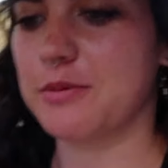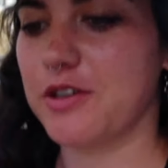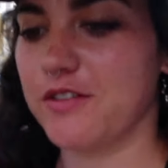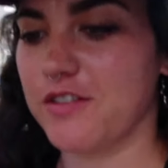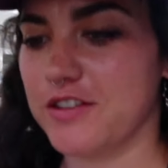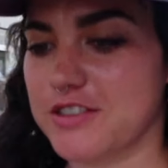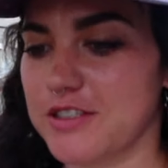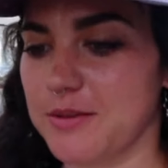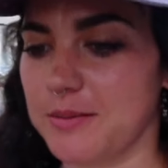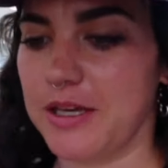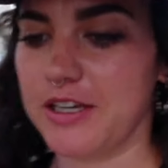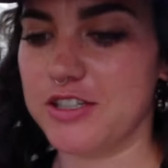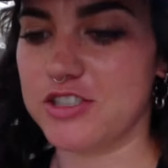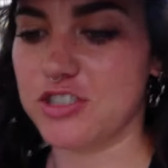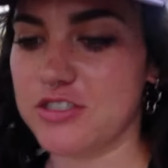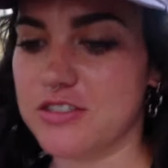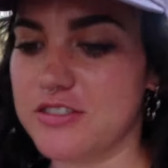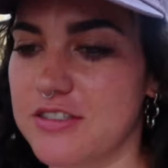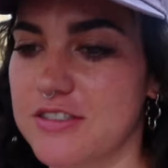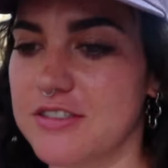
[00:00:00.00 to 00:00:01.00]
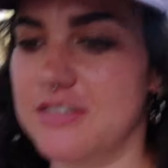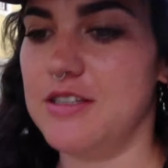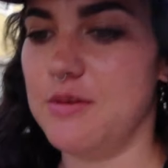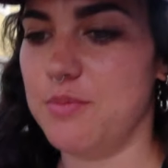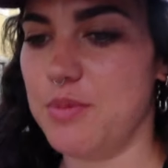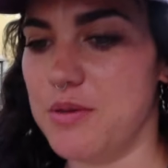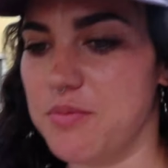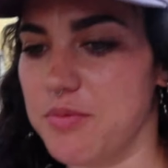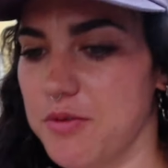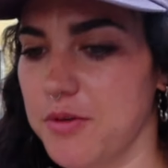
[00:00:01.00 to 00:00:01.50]
anxious to see
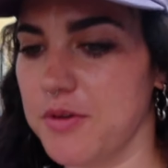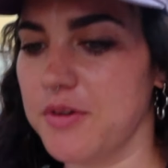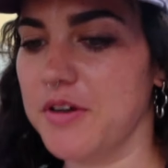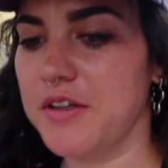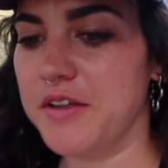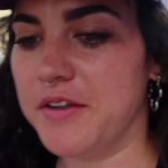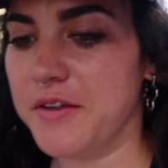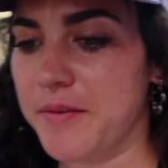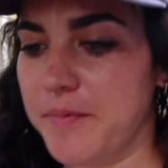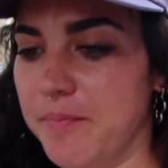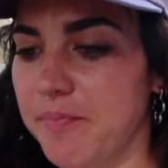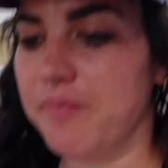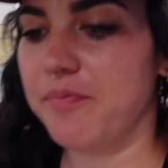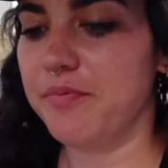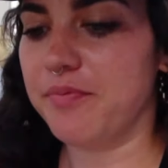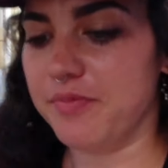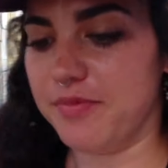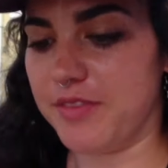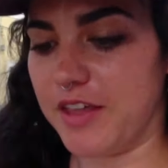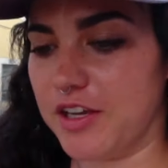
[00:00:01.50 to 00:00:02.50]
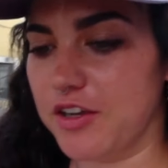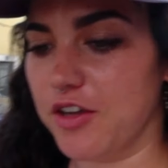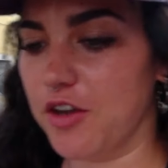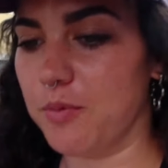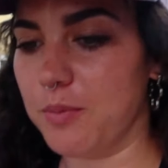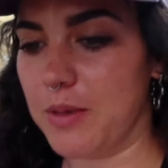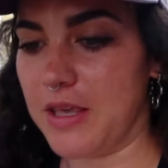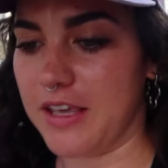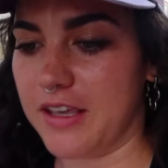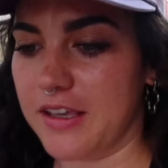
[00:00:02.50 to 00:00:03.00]
people that know
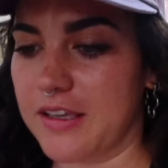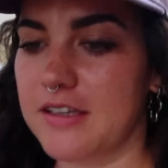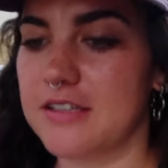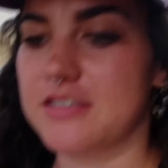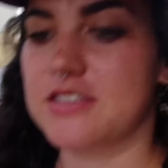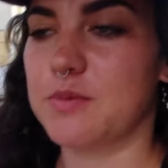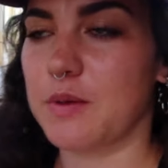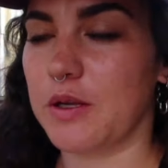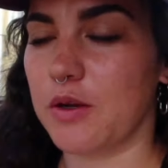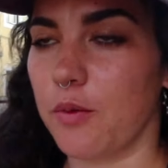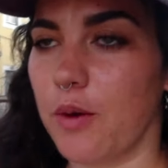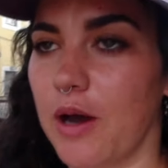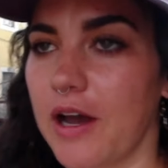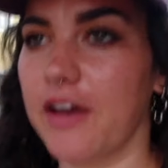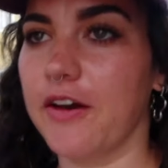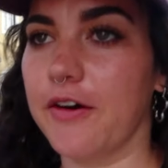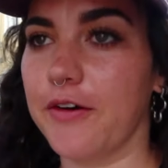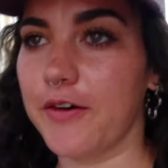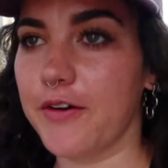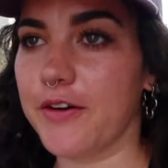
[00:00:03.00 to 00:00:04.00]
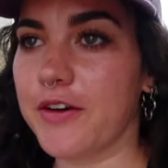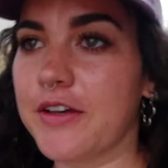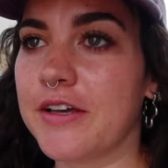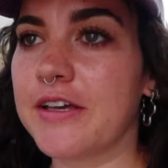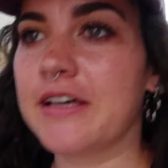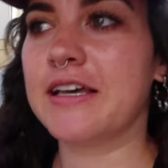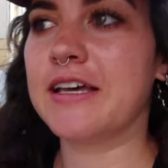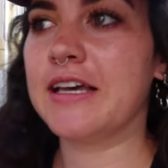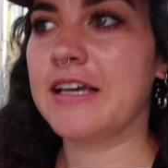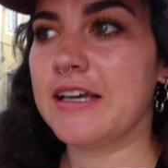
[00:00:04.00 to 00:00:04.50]
me. It's been a while.
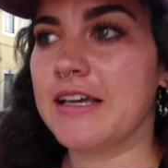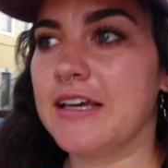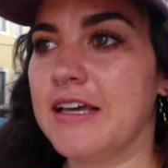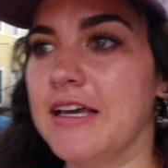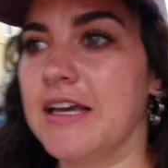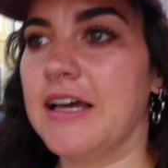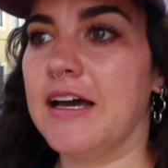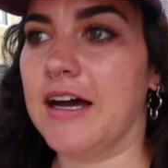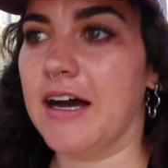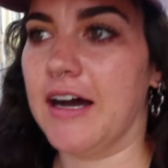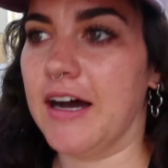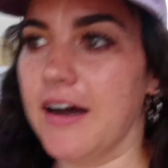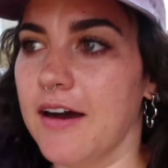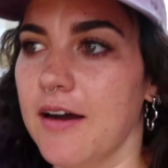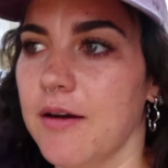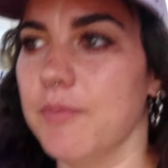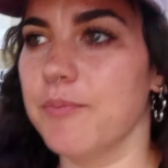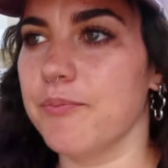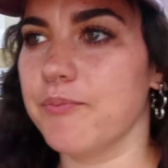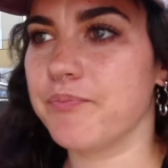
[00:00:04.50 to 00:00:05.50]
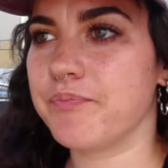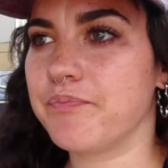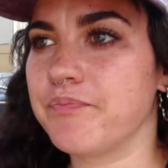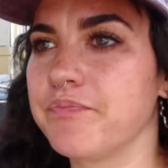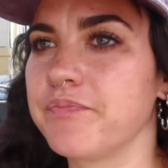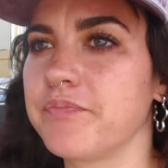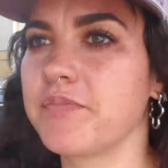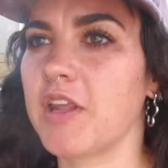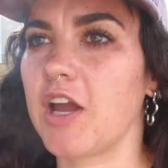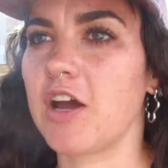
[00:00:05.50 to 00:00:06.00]

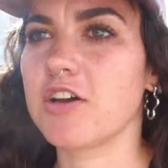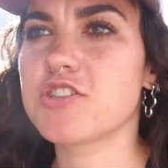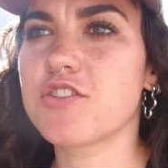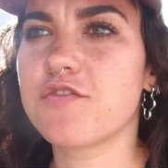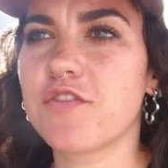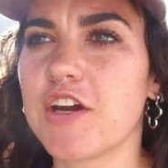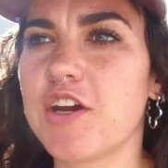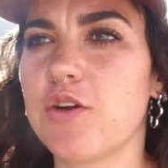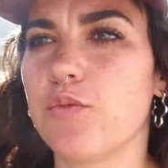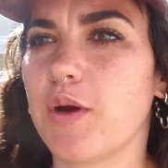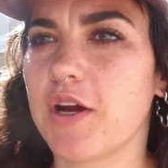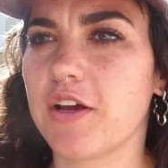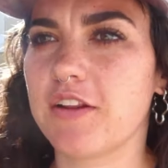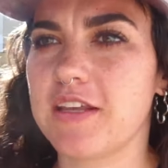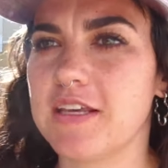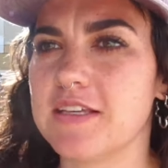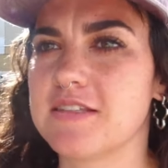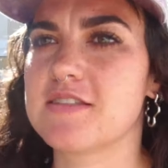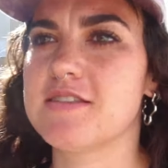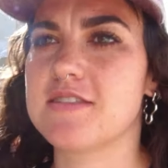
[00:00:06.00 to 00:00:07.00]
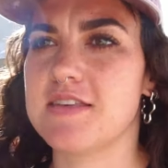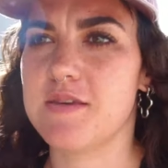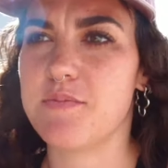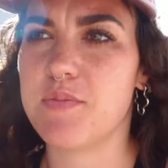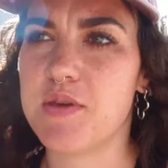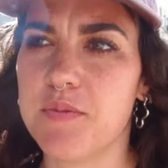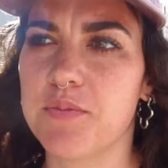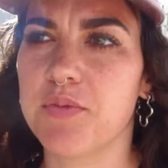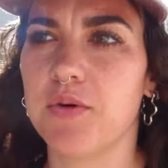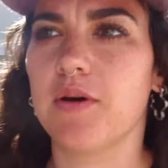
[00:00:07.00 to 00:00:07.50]
I also very rarely see
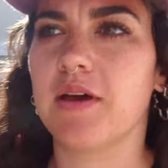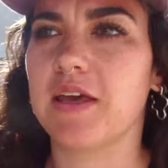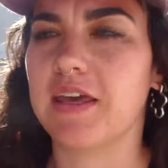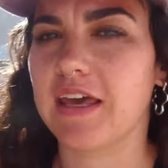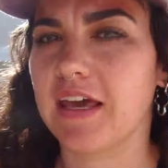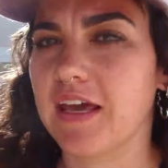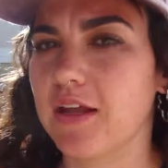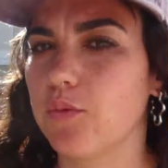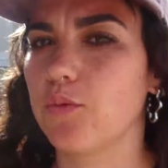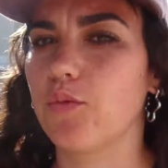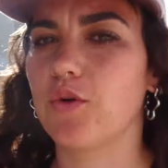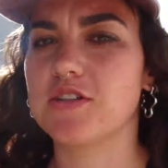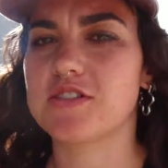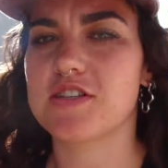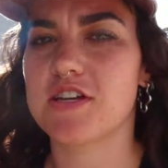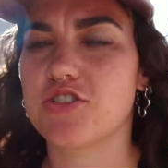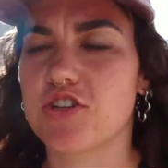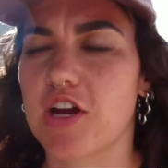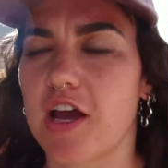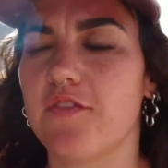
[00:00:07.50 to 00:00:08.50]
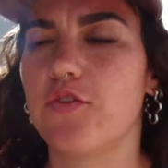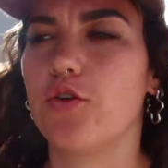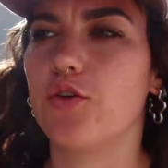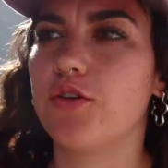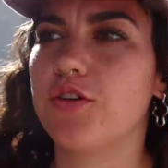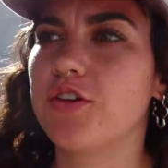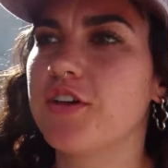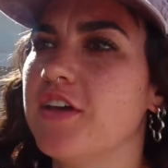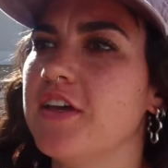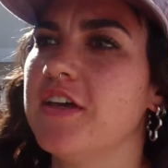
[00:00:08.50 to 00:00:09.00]
people again once I travel.
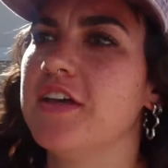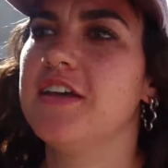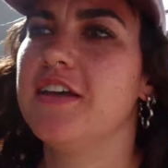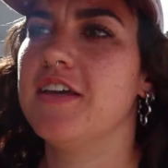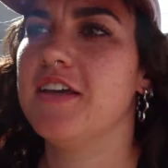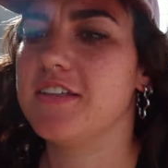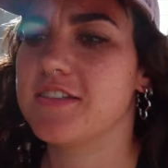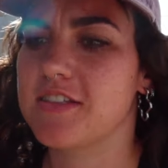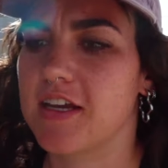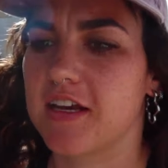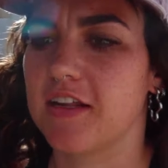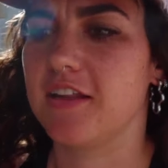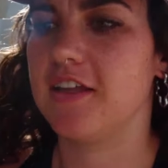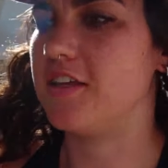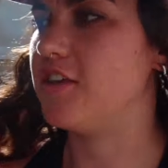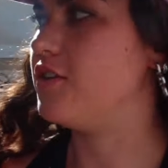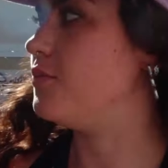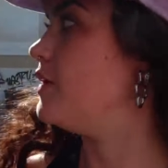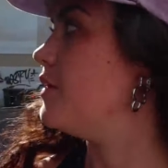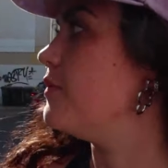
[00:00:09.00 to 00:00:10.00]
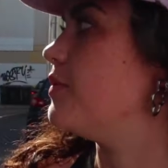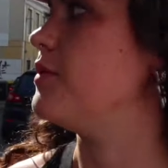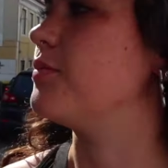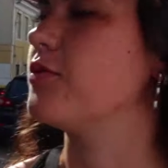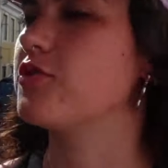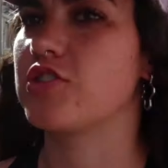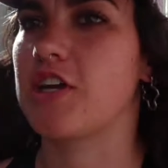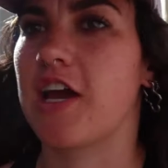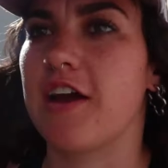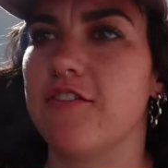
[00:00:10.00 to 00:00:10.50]
It's kind of like you meet
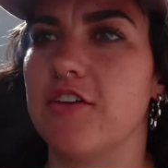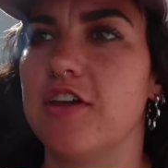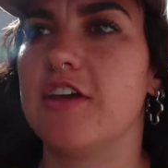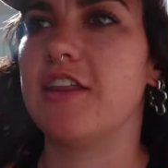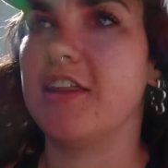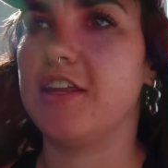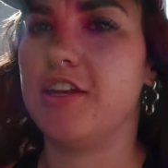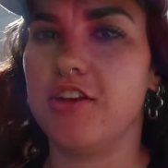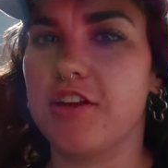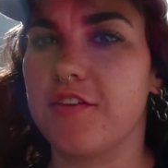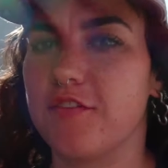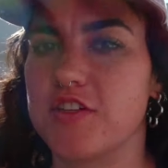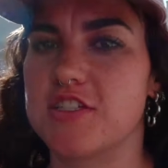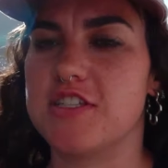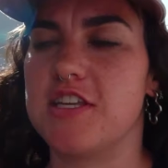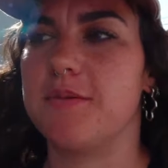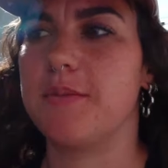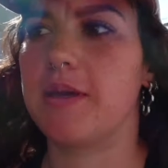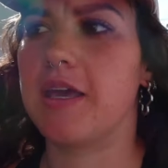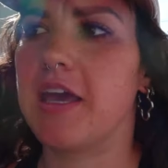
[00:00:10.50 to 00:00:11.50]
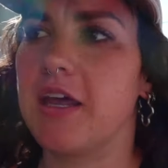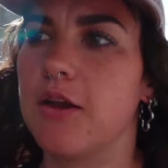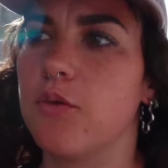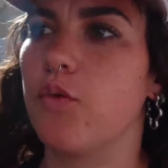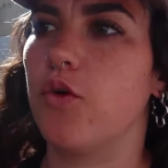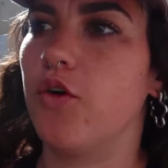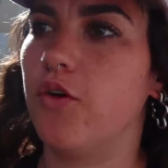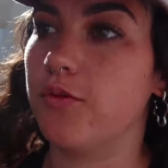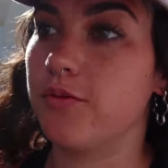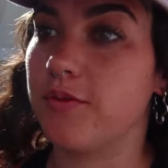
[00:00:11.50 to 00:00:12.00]
people traveling and then you never see them again.
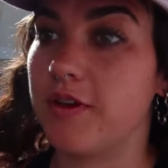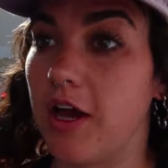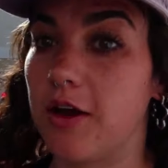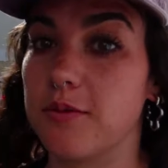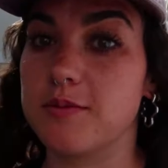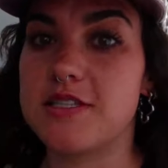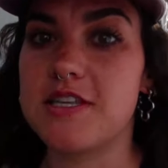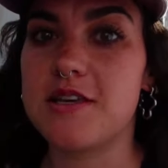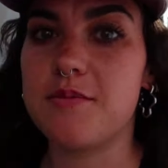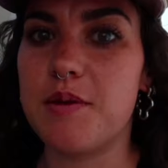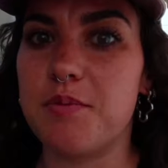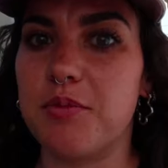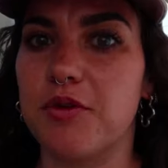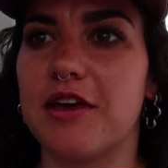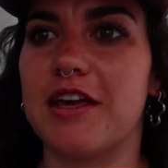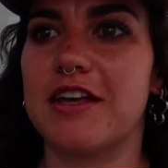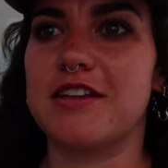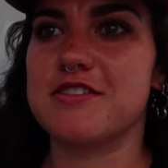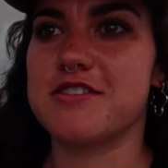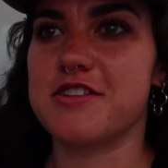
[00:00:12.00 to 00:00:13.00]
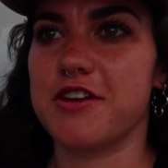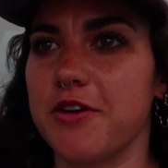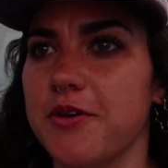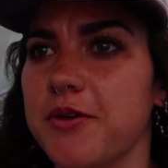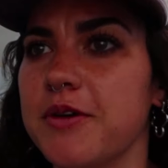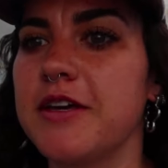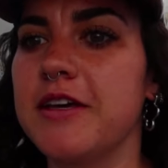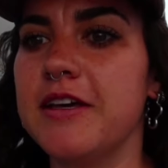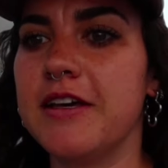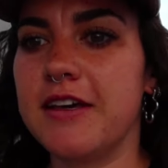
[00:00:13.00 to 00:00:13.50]
Well, now I'm seeing people again, so
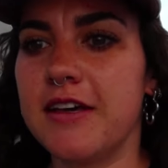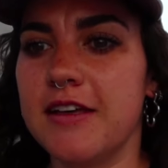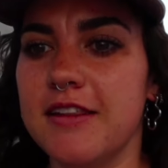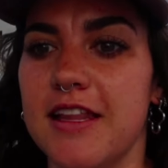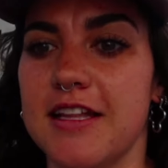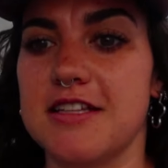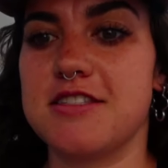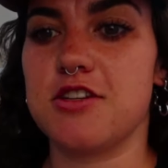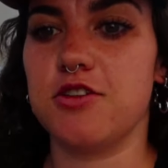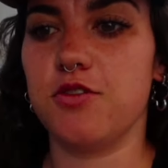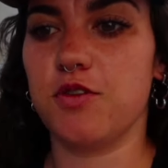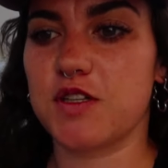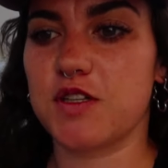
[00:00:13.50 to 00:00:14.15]
that's a new